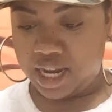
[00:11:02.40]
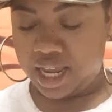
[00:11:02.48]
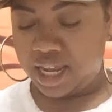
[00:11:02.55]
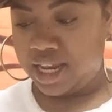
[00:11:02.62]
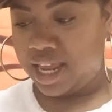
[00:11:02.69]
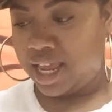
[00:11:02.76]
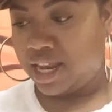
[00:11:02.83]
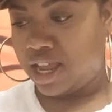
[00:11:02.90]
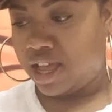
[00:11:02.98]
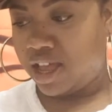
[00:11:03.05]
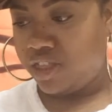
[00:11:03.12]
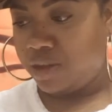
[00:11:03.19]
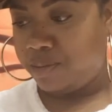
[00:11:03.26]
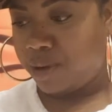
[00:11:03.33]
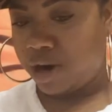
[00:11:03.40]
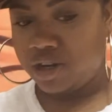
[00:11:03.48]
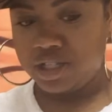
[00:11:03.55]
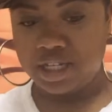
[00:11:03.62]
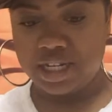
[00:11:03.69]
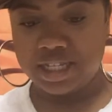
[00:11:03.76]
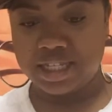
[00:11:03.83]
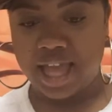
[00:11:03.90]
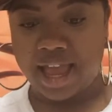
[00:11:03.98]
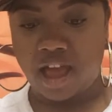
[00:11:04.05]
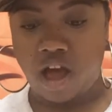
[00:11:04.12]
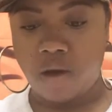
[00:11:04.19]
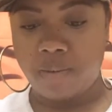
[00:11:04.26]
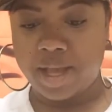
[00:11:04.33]
and then the other person is
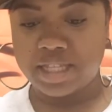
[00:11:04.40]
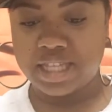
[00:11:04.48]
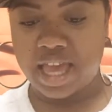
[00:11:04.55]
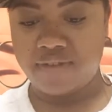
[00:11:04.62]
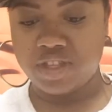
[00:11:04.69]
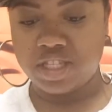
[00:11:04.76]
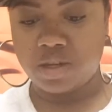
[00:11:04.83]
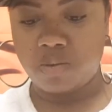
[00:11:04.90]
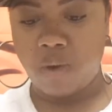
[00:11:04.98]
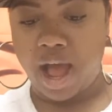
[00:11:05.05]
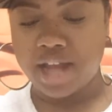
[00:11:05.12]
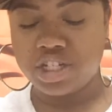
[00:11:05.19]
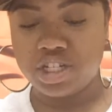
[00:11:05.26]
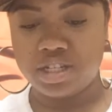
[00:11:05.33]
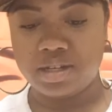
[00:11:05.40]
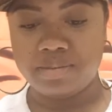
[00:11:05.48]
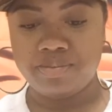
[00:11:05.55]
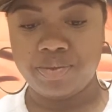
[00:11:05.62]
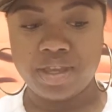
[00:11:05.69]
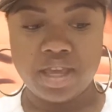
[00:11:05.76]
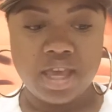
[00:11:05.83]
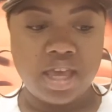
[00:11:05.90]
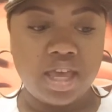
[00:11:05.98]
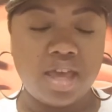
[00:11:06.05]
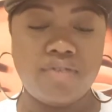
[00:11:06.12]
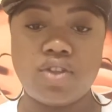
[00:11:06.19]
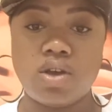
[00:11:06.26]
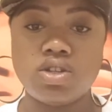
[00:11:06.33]
like always having to watch them.
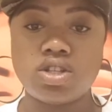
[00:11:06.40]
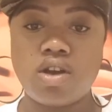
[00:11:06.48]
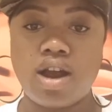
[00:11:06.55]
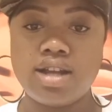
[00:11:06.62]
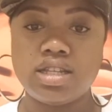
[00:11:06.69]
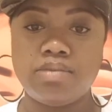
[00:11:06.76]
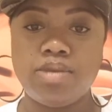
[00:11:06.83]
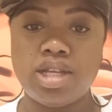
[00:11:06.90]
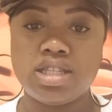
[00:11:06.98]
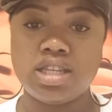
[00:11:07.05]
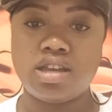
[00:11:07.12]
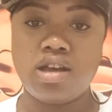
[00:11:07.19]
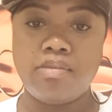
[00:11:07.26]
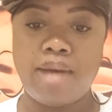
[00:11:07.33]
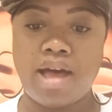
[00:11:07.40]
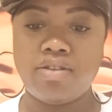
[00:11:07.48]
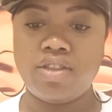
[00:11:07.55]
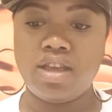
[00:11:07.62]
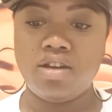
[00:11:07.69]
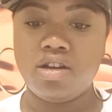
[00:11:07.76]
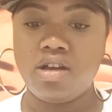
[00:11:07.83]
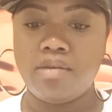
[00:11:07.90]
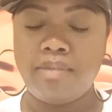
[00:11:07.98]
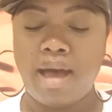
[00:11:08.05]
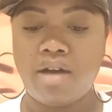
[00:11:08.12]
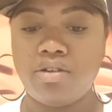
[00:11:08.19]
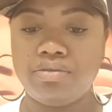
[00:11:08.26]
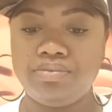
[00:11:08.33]
If those cards are meant to come out, they'll come
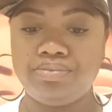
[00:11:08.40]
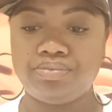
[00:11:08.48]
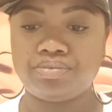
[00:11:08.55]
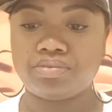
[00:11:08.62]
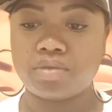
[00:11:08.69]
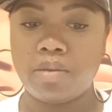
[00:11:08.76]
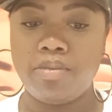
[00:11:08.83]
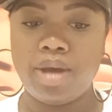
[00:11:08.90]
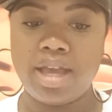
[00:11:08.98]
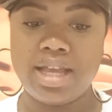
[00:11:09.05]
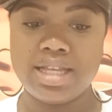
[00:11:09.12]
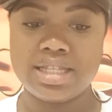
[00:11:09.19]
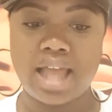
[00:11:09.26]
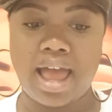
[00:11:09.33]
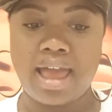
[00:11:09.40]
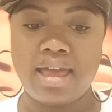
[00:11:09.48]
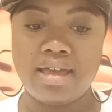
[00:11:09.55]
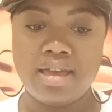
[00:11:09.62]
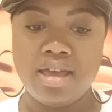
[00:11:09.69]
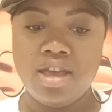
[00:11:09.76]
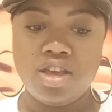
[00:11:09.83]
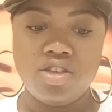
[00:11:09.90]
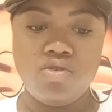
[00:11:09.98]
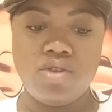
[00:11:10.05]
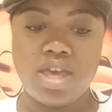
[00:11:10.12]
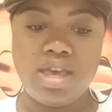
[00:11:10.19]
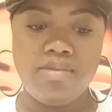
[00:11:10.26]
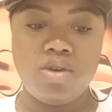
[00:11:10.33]
out. But it's like you
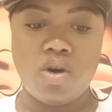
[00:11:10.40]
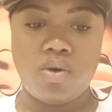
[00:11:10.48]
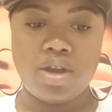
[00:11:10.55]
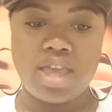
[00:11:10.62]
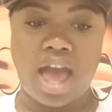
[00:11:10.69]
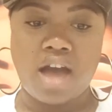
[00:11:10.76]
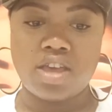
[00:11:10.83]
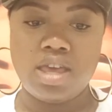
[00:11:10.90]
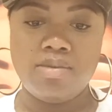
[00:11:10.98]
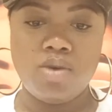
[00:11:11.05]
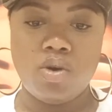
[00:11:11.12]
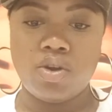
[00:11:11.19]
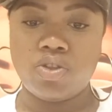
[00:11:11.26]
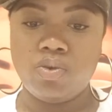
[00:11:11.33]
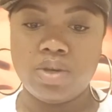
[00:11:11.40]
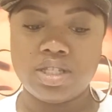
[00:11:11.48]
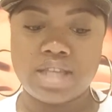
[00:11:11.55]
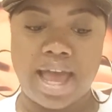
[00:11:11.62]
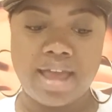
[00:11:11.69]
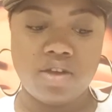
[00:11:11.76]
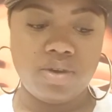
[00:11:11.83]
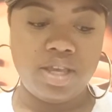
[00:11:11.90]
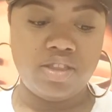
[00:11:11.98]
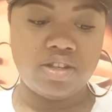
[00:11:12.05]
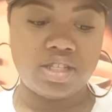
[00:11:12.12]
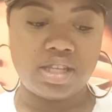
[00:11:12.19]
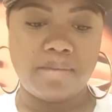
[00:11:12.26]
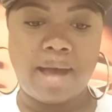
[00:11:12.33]
keep going, y'all keep going through a cycle.
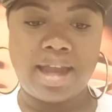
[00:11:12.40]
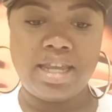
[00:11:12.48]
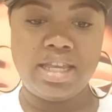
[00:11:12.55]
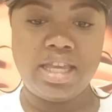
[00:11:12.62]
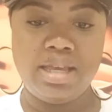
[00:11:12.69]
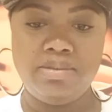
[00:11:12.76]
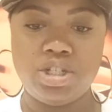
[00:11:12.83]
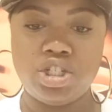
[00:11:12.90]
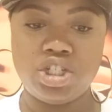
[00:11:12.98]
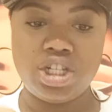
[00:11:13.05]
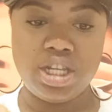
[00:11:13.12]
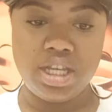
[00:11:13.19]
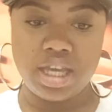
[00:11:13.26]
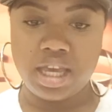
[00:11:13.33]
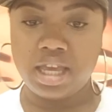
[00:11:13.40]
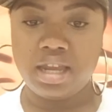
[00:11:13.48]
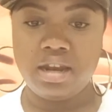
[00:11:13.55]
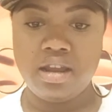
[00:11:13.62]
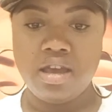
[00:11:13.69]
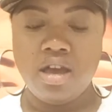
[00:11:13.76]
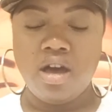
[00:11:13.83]
Either somebody keeps cheating,